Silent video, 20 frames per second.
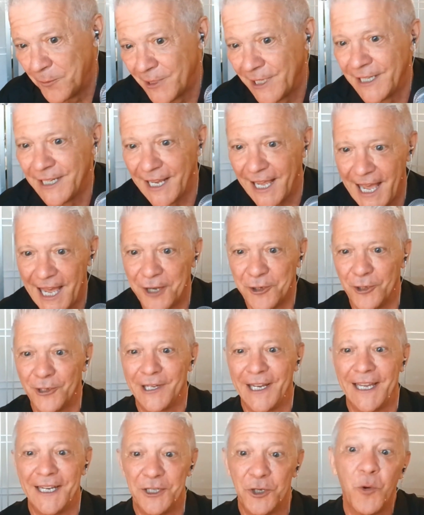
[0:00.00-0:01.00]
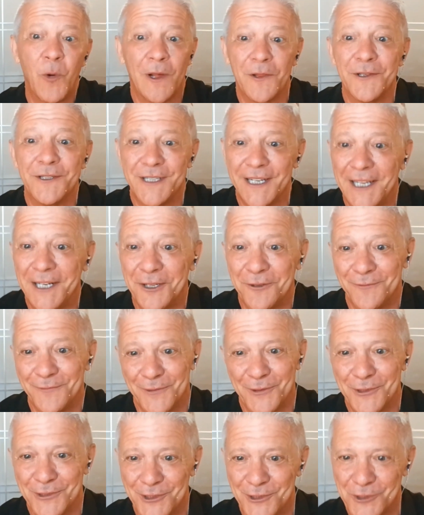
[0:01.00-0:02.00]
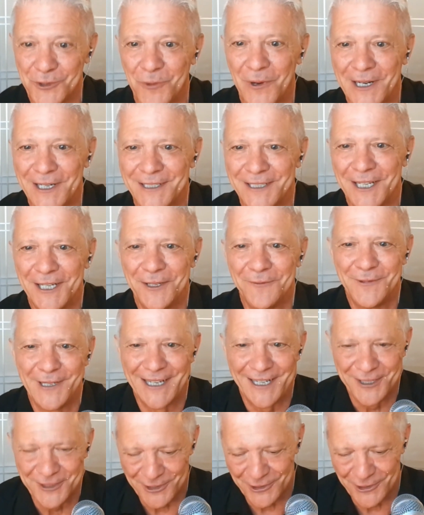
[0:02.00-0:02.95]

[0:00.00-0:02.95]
We can aggregate qualitative versus quantitative data.